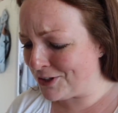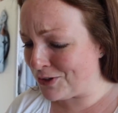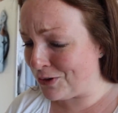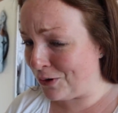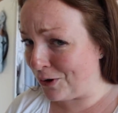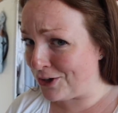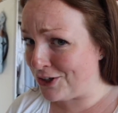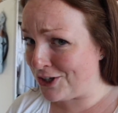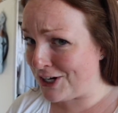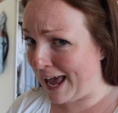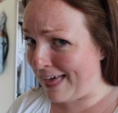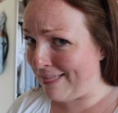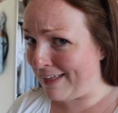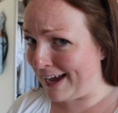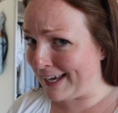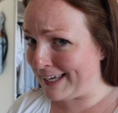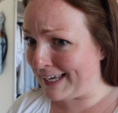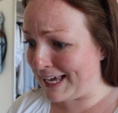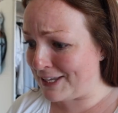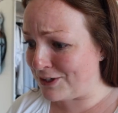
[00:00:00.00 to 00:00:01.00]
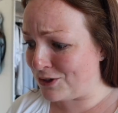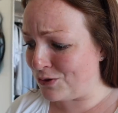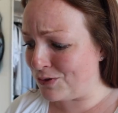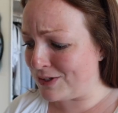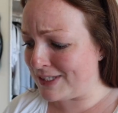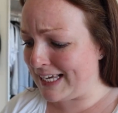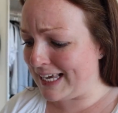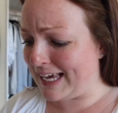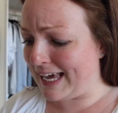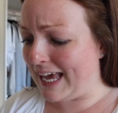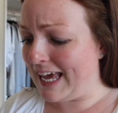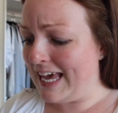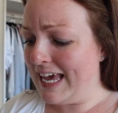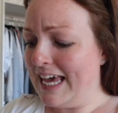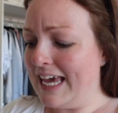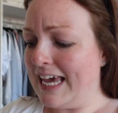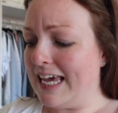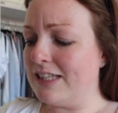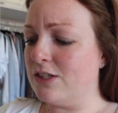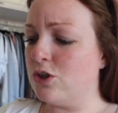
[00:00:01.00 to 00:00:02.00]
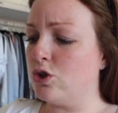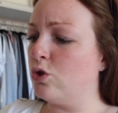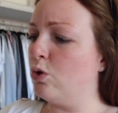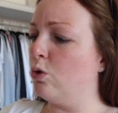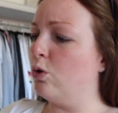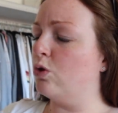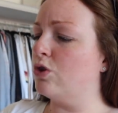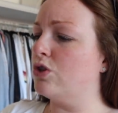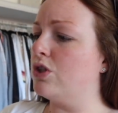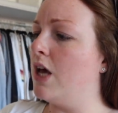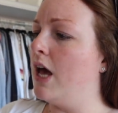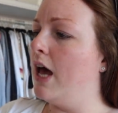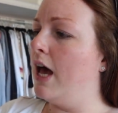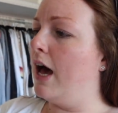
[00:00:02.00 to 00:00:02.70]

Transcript: just thought I'd share that in case you see it in stores.